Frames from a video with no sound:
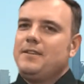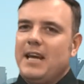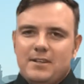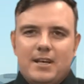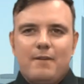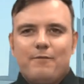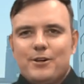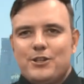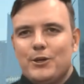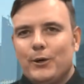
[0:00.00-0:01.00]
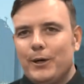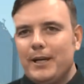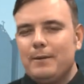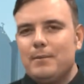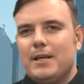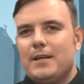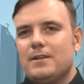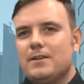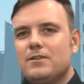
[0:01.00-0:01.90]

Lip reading: Thanks again for joining me.